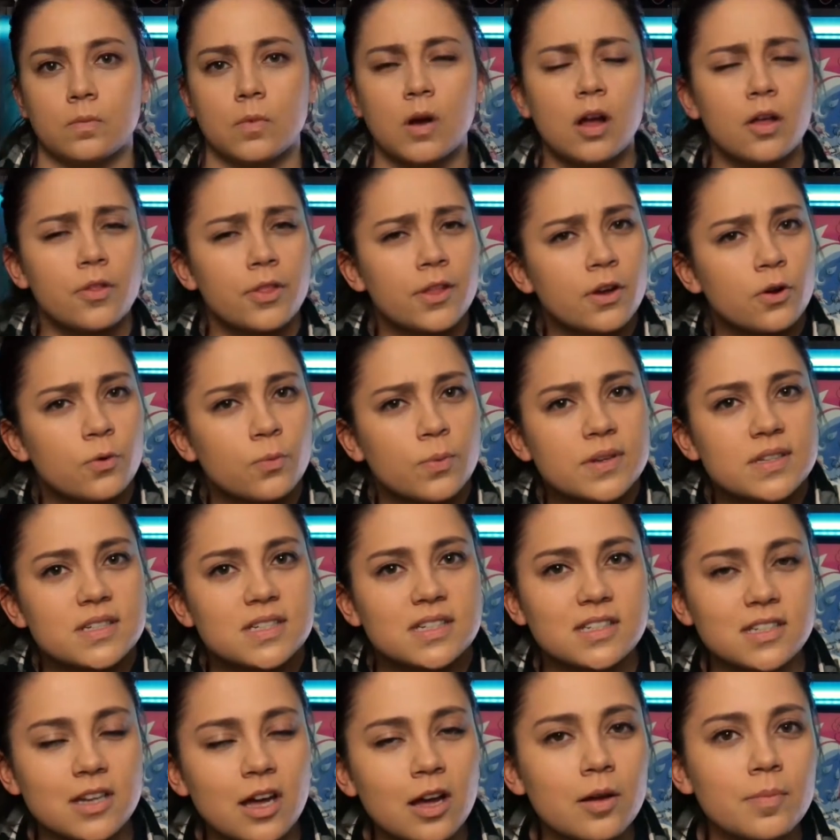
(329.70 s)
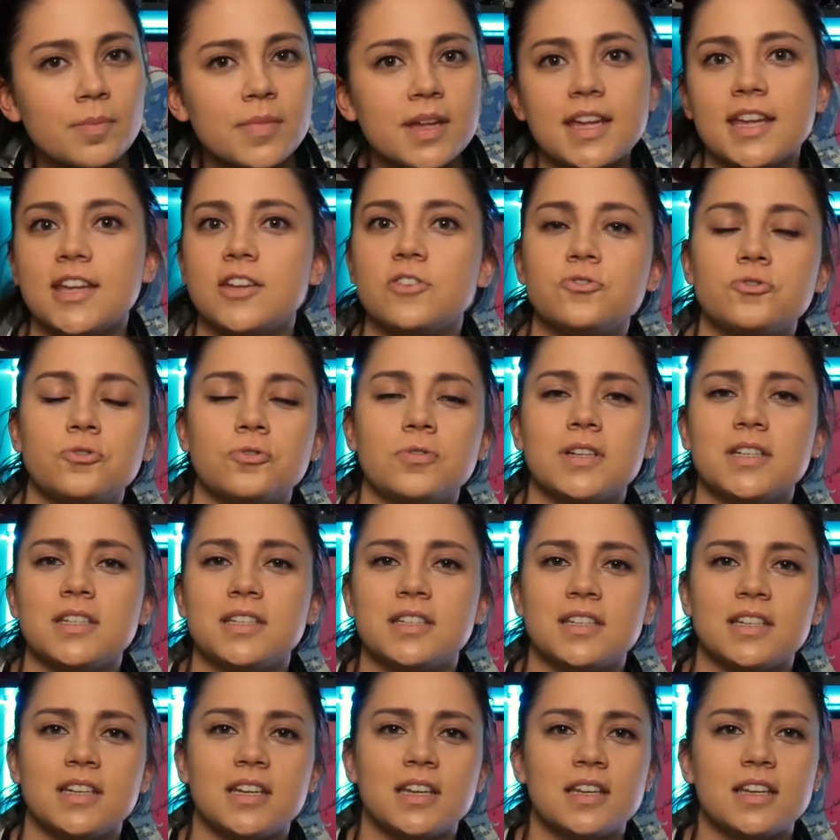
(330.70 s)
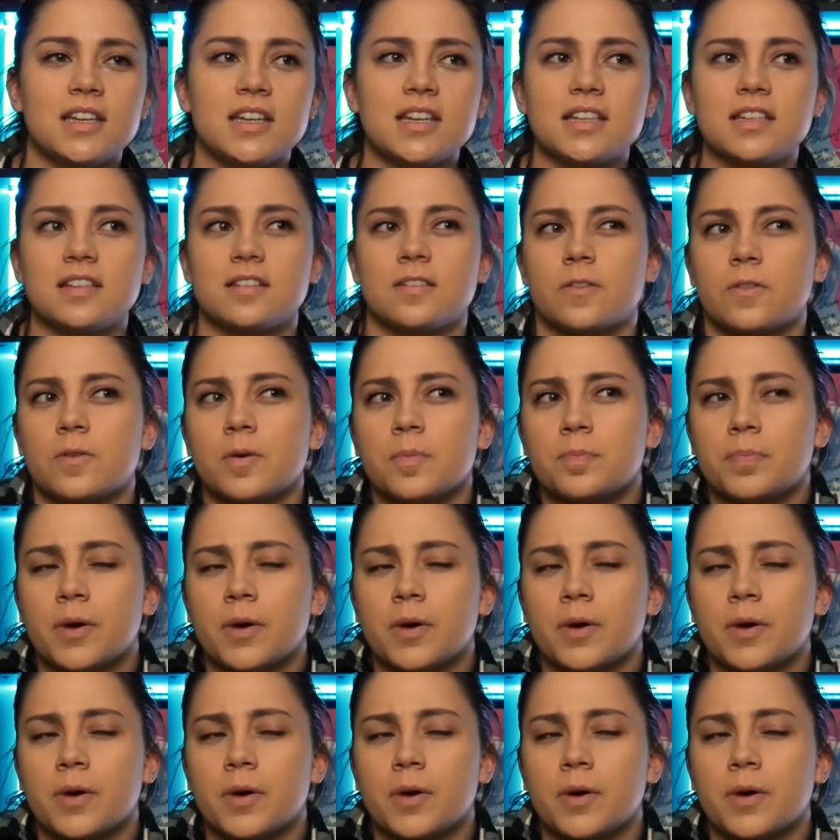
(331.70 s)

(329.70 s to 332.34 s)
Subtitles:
While there was some interest in it,